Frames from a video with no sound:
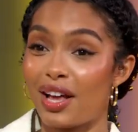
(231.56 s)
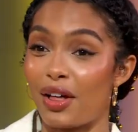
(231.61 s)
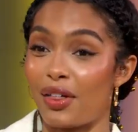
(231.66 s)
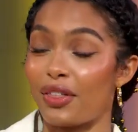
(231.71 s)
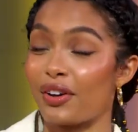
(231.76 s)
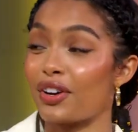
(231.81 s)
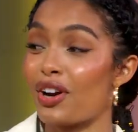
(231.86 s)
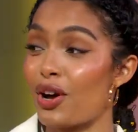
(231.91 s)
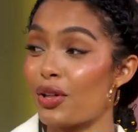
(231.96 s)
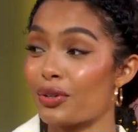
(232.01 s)

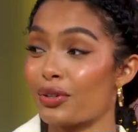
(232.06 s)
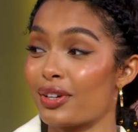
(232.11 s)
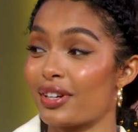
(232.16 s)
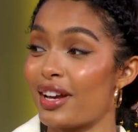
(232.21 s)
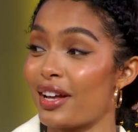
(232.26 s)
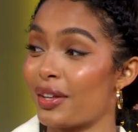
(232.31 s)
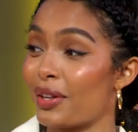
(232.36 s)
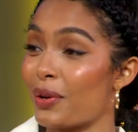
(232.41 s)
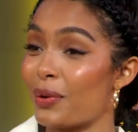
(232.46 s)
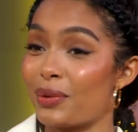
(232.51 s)
the color
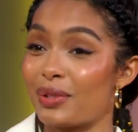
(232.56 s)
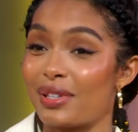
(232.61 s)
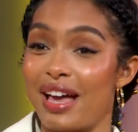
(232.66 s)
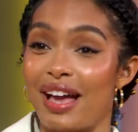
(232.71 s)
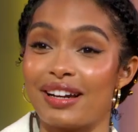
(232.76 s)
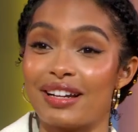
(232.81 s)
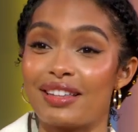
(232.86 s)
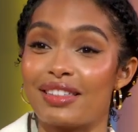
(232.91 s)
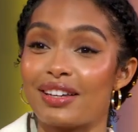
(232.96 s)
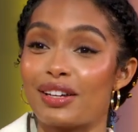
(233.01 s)
yellow to
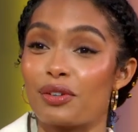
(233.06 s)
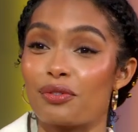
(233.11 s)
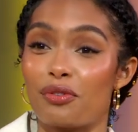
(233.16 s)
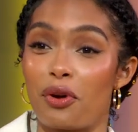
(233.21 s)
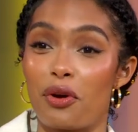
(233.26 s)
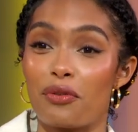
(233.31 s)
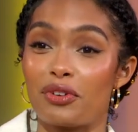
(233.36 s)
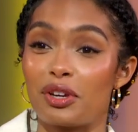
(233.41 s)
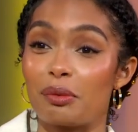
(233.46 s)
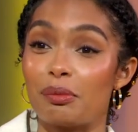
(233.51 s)
anything
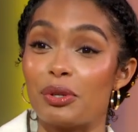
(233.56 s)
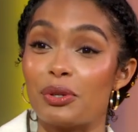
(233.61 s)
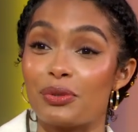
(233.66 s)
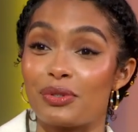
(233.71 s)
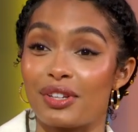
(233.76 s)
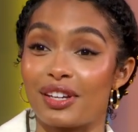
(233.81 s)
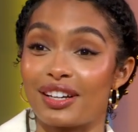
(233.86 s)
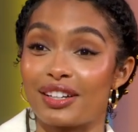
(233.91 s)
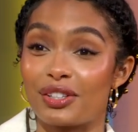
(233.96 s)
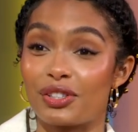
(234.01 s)
involving
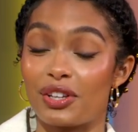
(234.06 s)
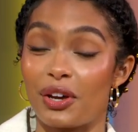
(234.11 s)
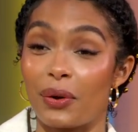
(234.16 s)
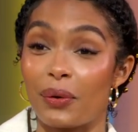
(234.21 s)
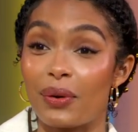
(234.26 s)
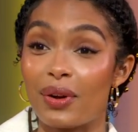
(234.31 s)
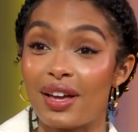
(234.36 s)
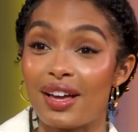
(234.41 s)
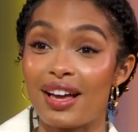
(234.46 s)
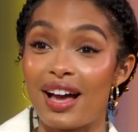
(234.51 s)
music. So
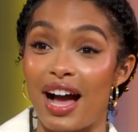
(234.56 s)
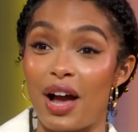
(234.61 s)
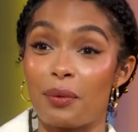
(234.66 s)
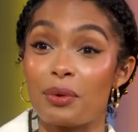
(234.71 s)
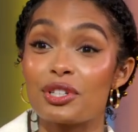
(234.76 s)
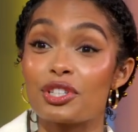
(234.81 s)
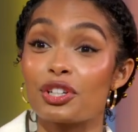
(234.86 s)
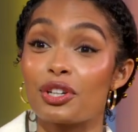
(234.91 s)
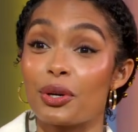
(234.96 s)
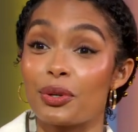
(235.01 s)
I
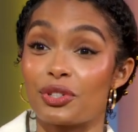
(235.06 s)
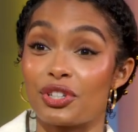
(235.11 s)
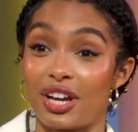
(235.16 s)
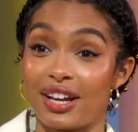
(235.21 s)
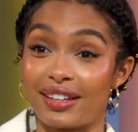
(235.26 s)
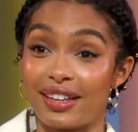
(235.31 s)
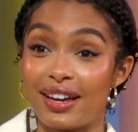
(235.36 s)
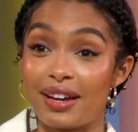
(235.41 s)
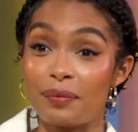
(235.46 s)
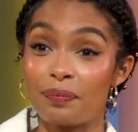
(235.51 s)
went to
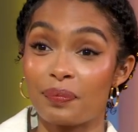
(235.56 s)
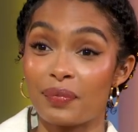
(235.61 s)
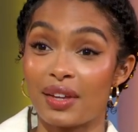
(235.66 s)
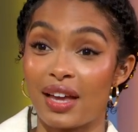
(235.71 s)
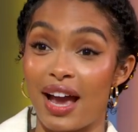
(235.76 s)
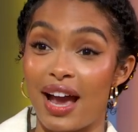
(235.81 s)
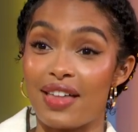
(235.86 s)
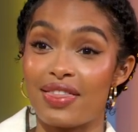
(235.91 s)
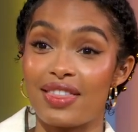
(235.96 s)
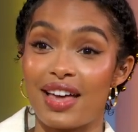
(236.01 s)
Coachella,
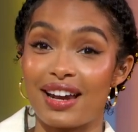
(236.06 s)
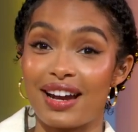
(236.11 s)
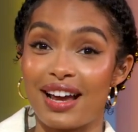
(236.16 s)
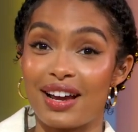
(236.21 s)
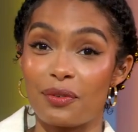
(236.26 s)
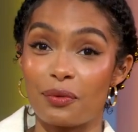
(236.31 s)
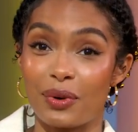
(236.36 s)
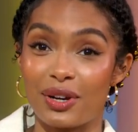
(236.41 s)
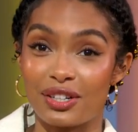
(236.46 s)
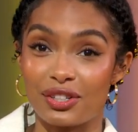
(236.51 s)
and then I
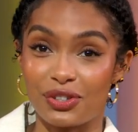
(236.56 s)
went